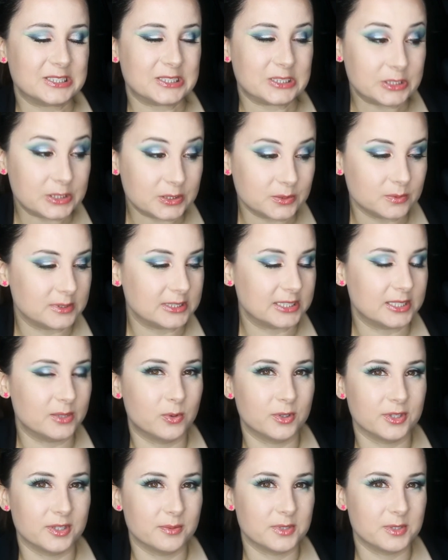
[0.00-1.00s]
don't really
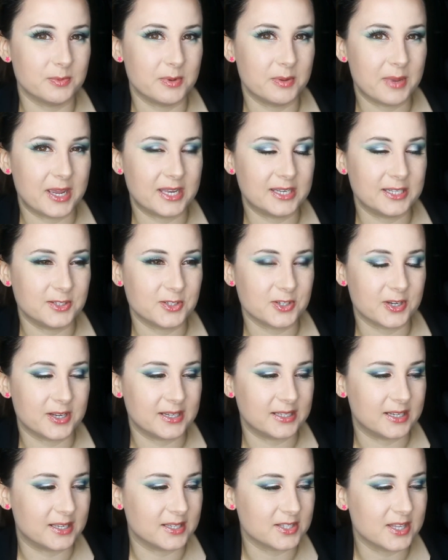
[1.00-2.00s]
want them to be made in
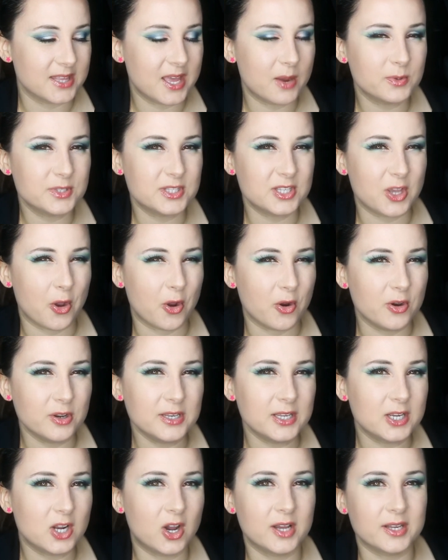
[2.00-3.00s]
China. So that was the
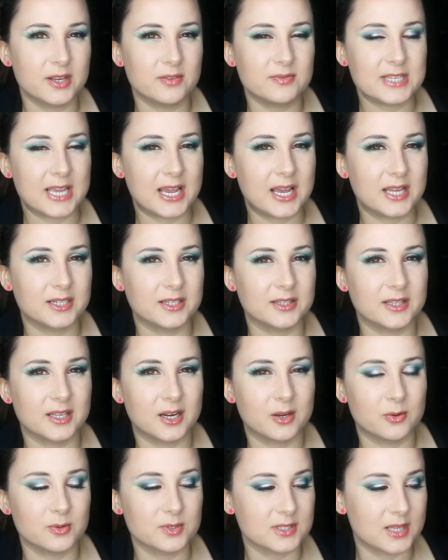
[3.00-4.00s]
only kind of downer that
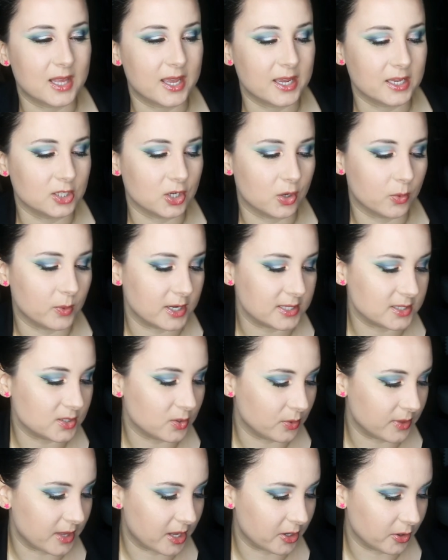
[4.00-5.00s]
I was like, you know, when I
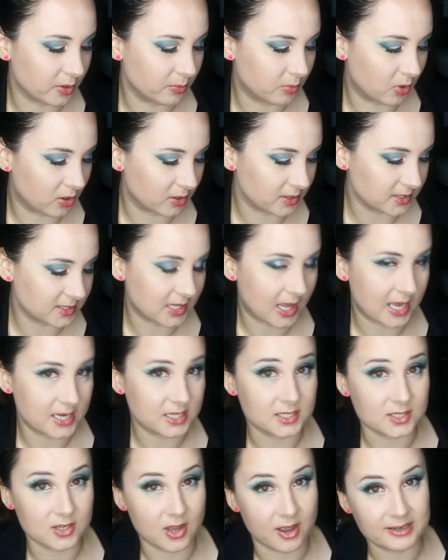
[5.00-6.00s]
saw that on the box, like
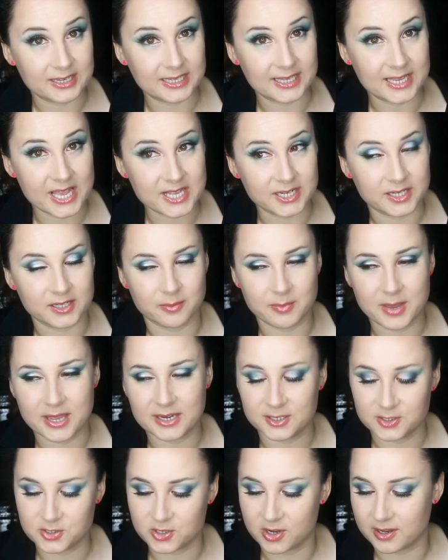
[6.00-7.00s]
designed in Canada, made
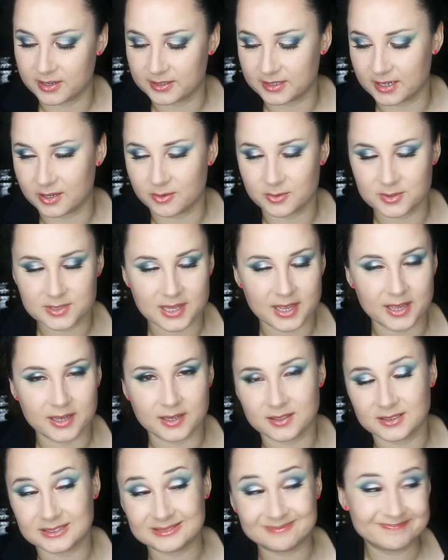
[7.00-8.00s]
in China, I was like,
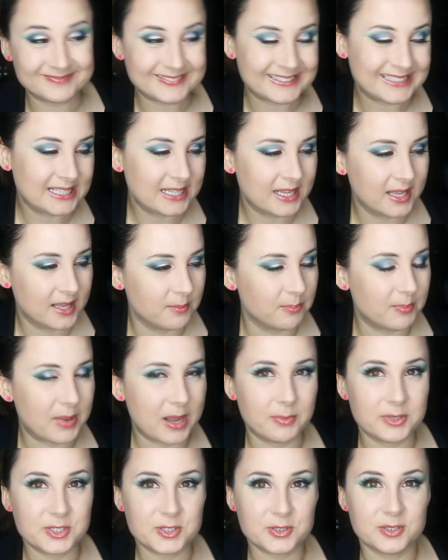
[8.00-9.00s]

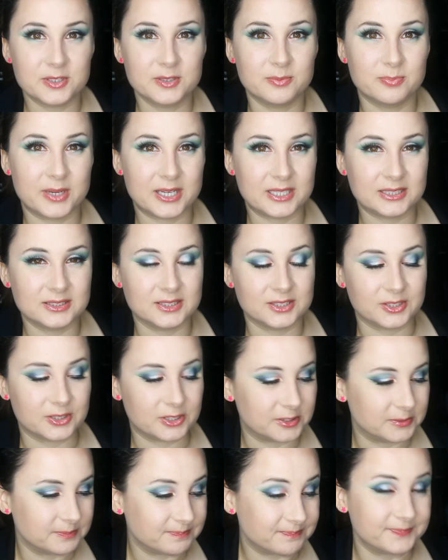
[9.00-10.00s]
bummer dude, but you
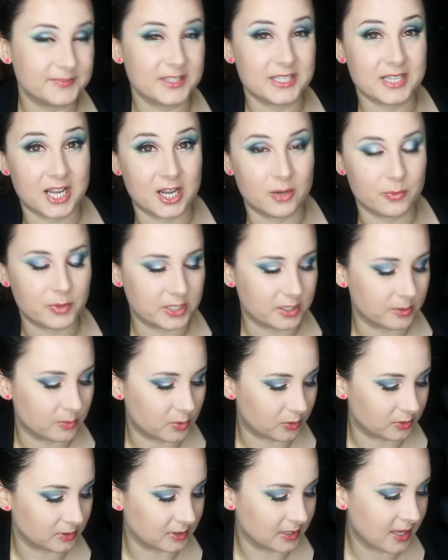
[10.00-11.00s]
know, you can't win them
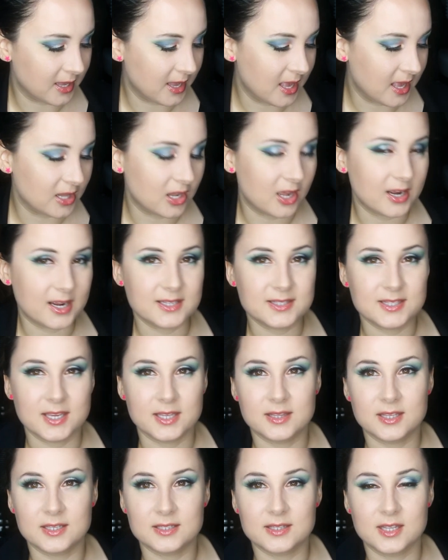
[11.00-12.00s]
all. Like I
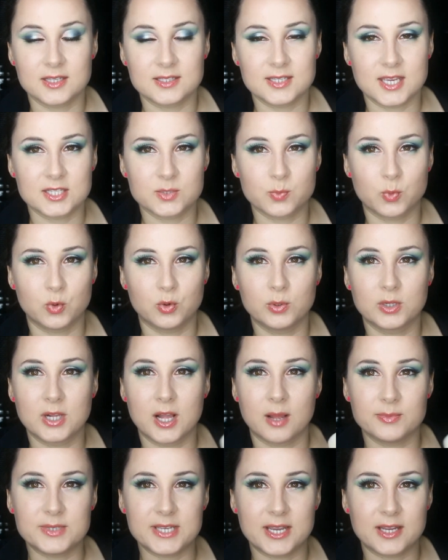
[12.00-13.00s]
said, the test will
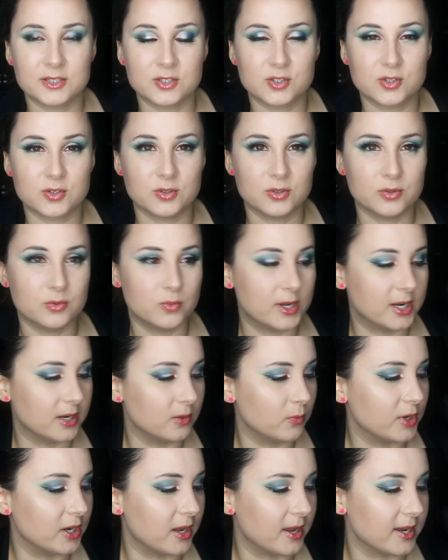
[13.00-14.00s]
come down to
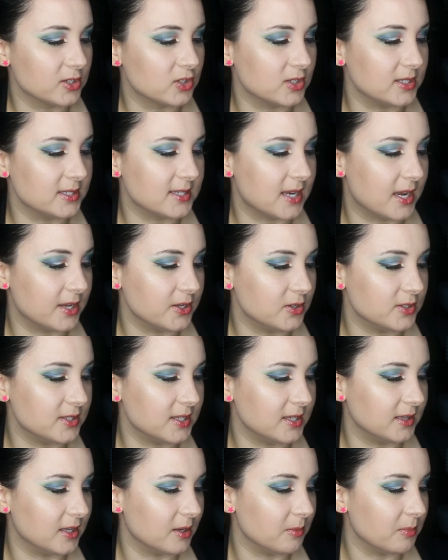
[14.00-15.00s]
when I actually start
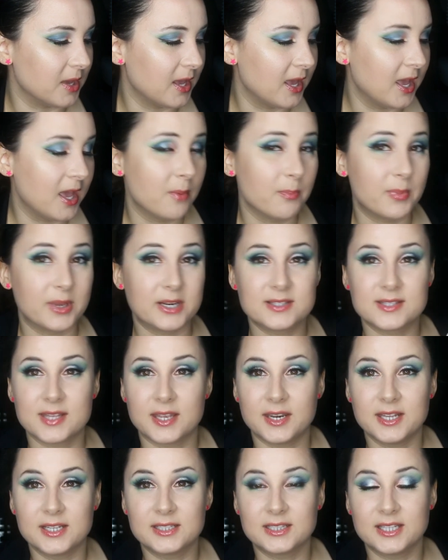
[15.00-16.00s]
using them. But
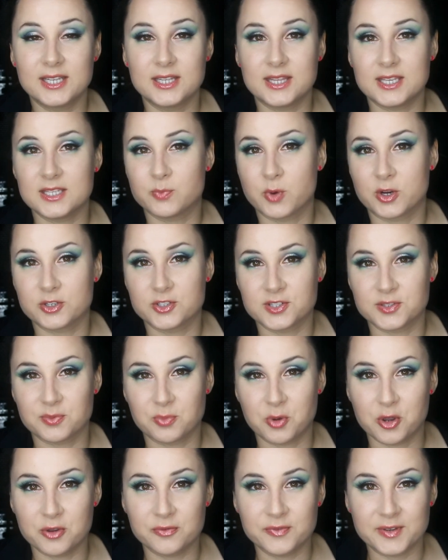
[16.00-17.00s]
aesthetically, these brushes are
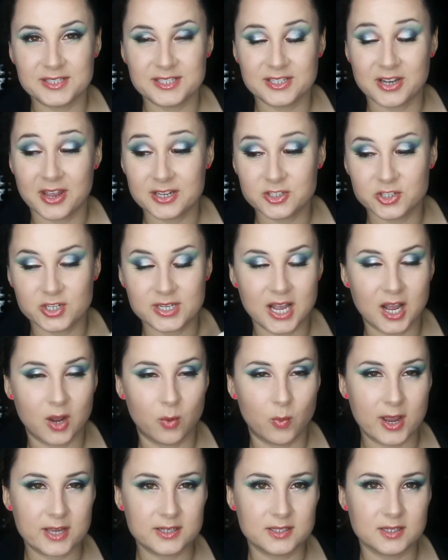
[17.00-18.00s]
perfect, and I actually can't
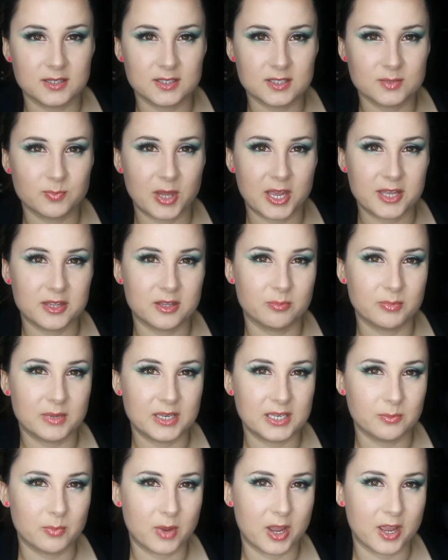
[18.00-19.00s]
wait to display them
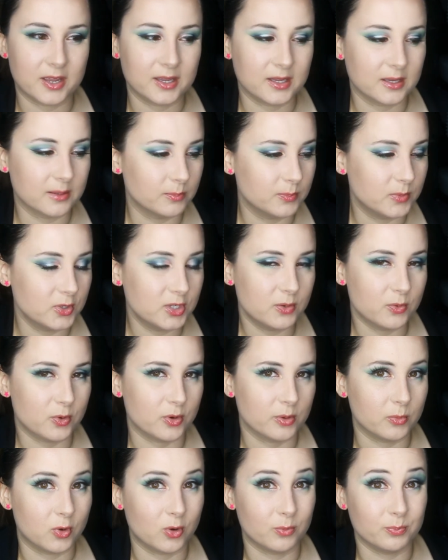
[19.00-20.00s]
in my beauty
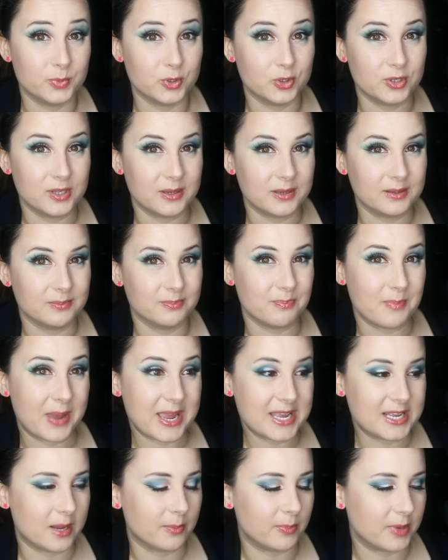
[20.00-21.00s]
room or beauty
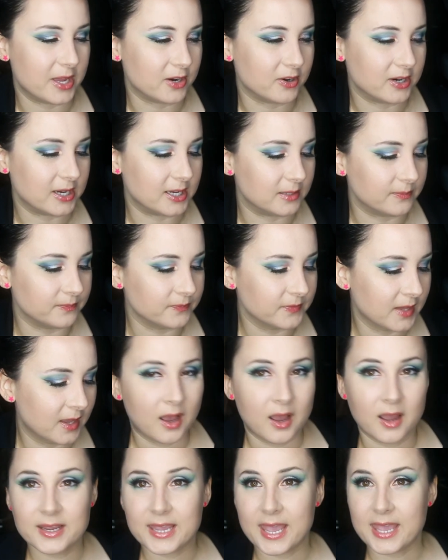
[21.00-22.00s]
makeup area.
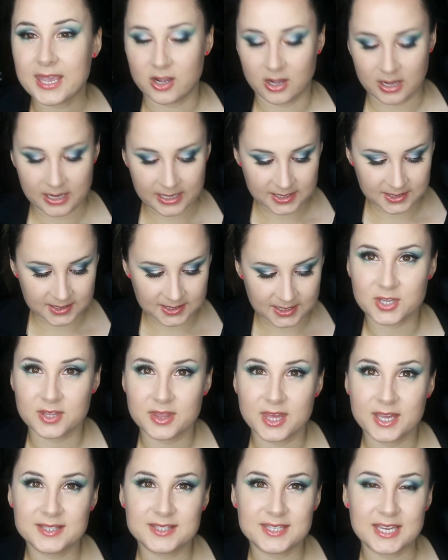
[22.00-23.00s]
Okay guys, so
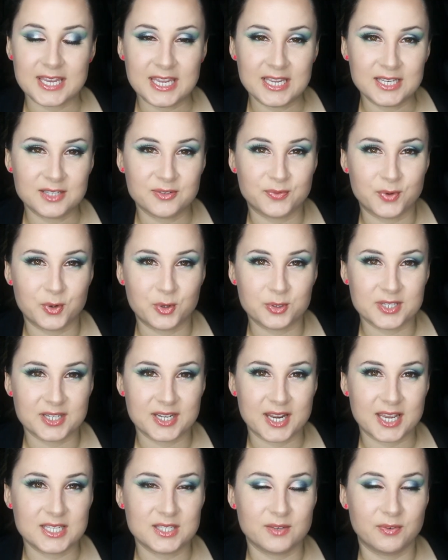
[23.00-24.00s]
that's it for
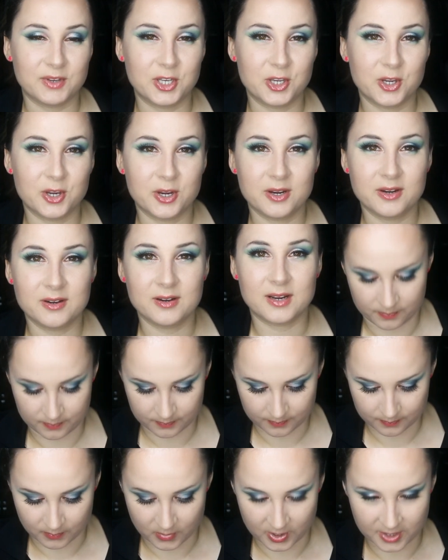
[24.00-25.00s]
today's video.
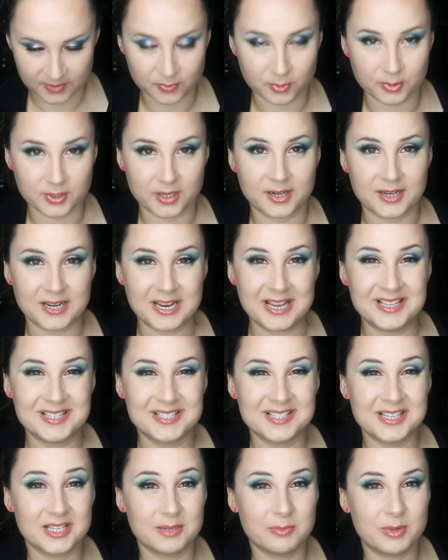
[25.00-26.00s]
I'm mindful that it
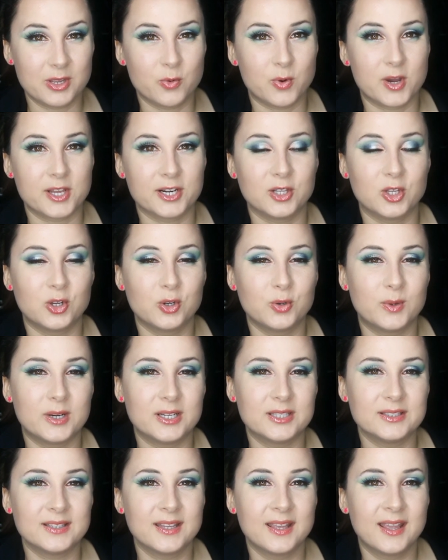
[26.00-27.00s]
is going to be quite a long
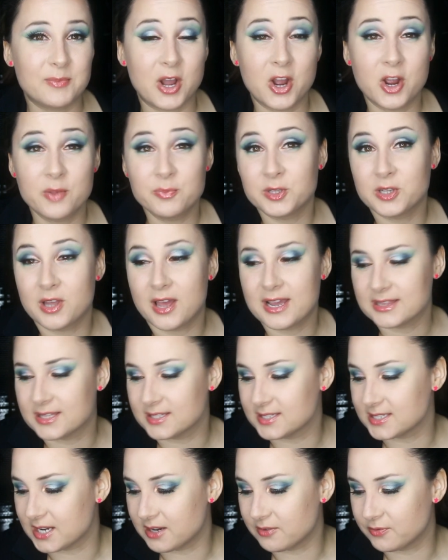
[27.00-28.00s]
one. I hope you like the
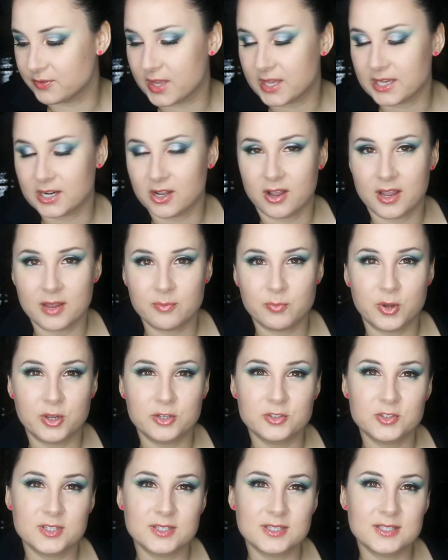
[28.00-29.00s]
stuff that I
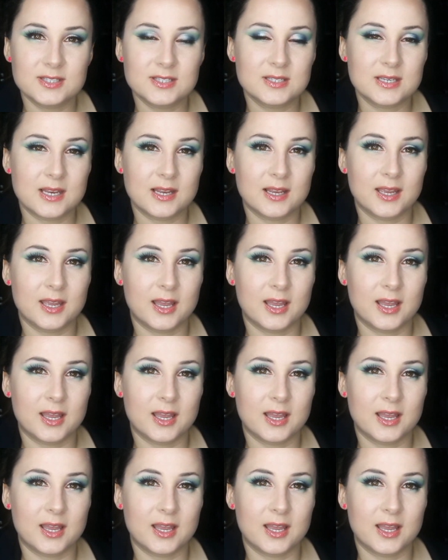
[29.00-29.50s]
purchased.